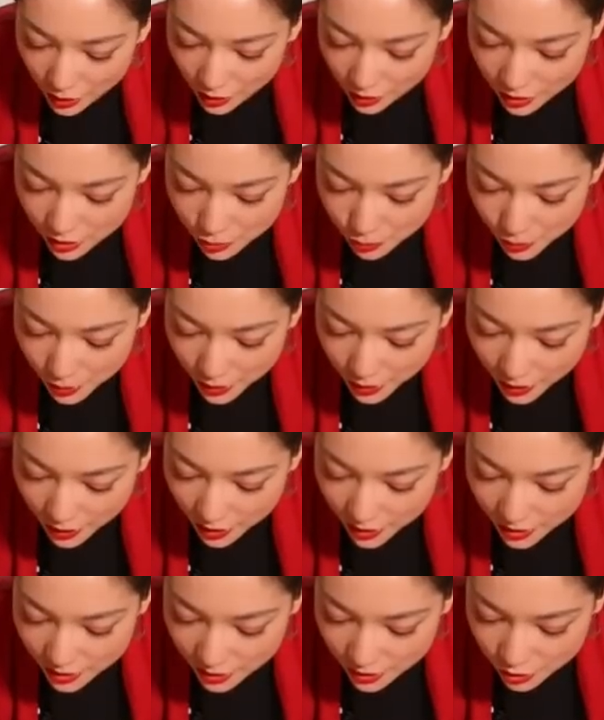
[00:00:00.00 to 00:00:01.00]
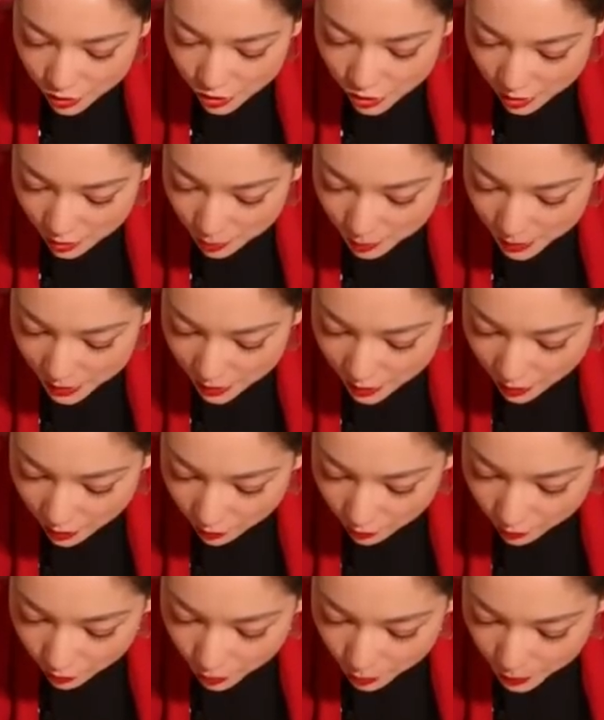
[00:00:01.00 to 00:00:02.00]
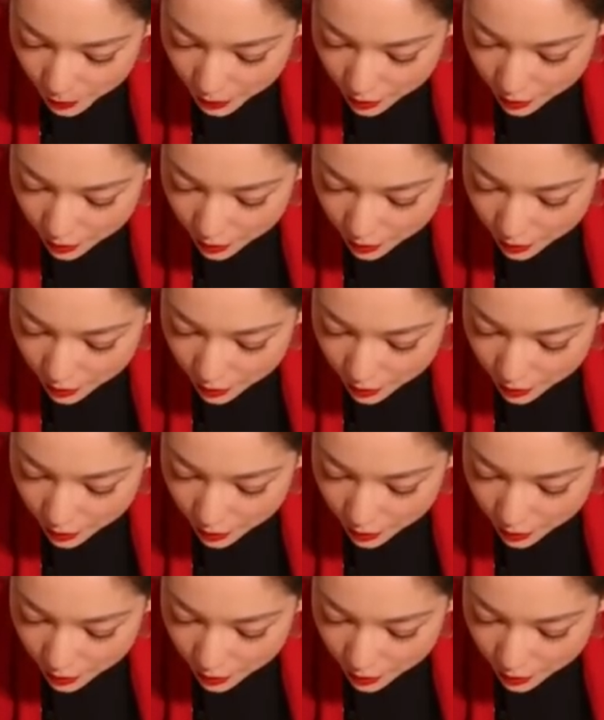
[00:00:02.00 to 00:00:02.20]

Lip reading: This one has a chunk missing from it.